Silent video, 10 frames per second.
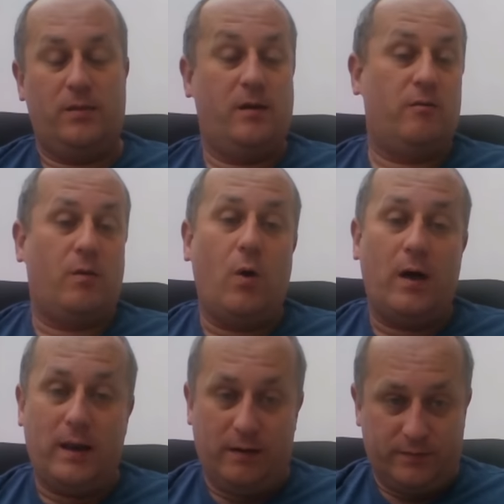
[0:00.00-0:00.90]
They're the
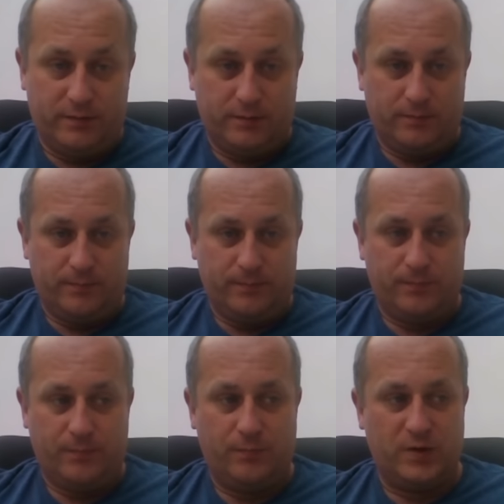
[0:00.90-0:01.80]
what ifs.
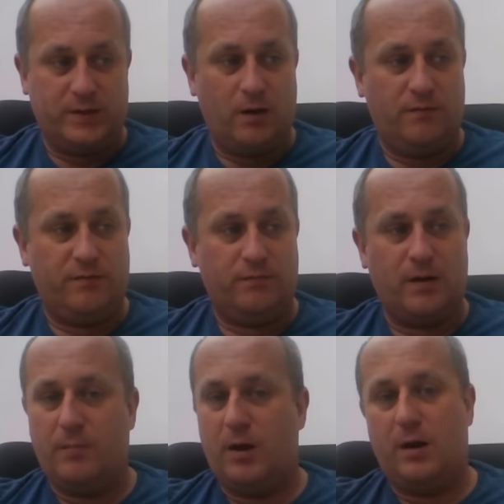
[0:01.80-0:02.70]
Myself,
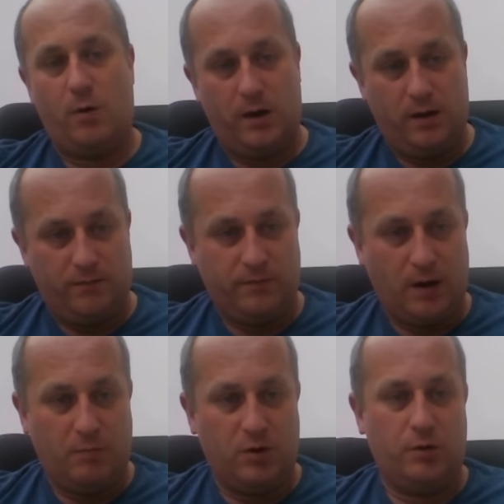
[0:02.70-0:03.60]
I'm not a what if.
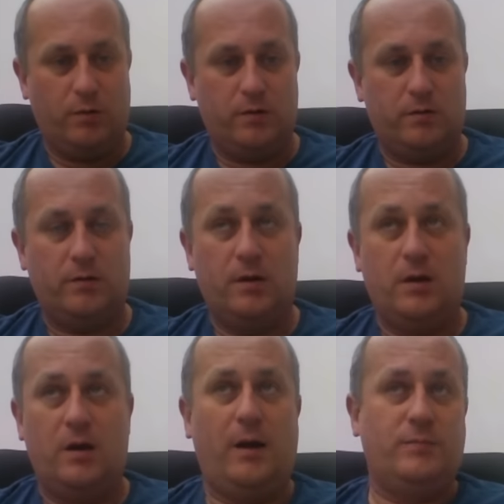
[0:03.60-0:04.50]
I'm a doer.
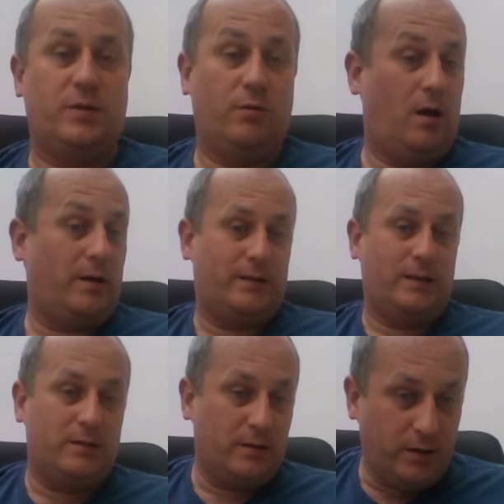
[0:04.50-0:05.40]
I'm still locked
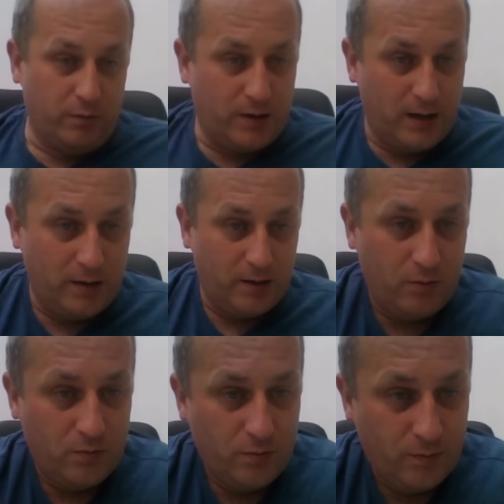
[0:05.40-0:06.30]
into the UK
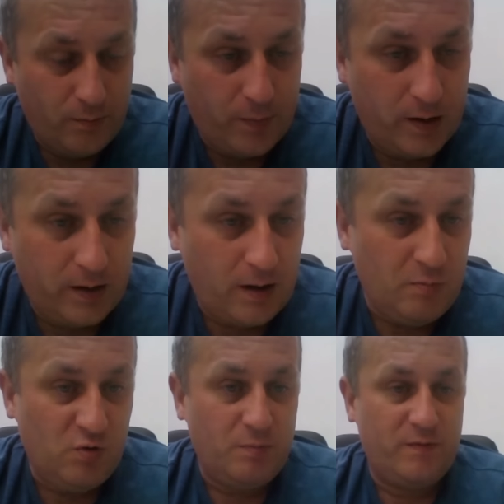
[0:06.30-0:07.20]
though, but I
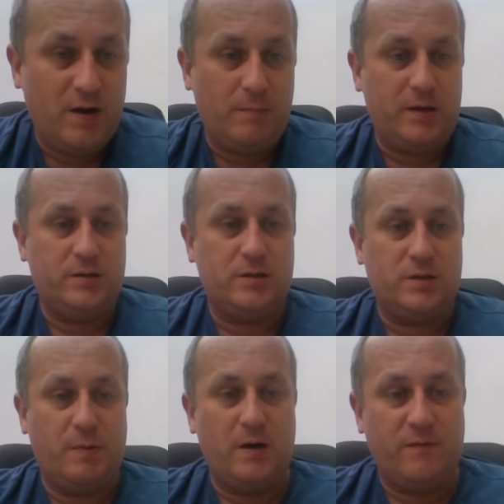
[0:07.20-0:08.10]
moved my family to
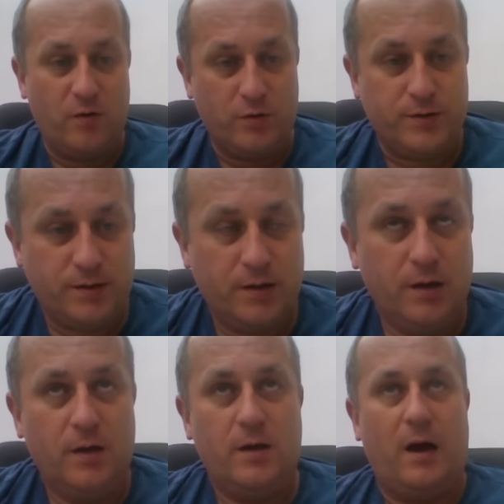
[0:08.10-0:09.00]
Spain first.
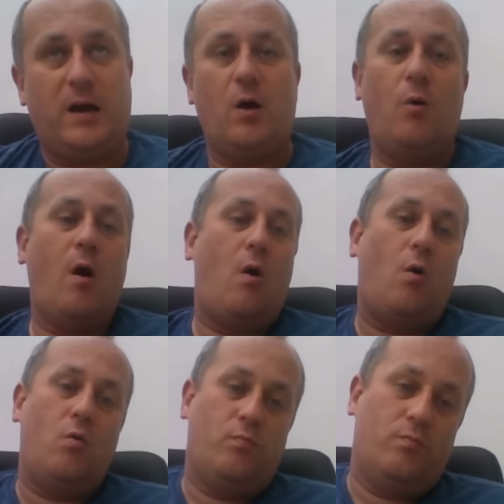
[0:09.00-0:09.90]
I go
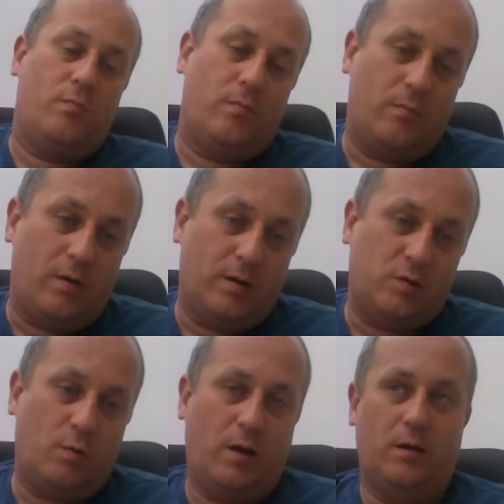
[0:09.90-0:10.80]
home
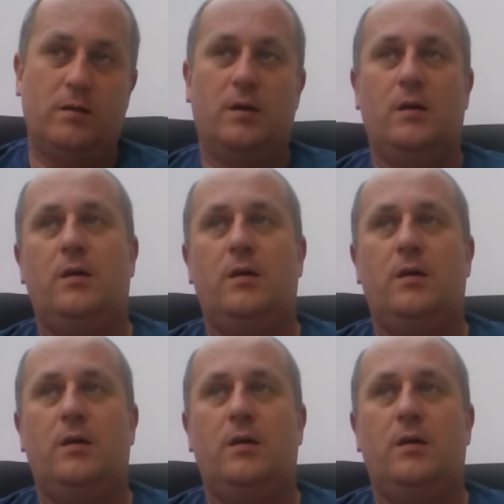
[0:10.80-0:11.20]
as well.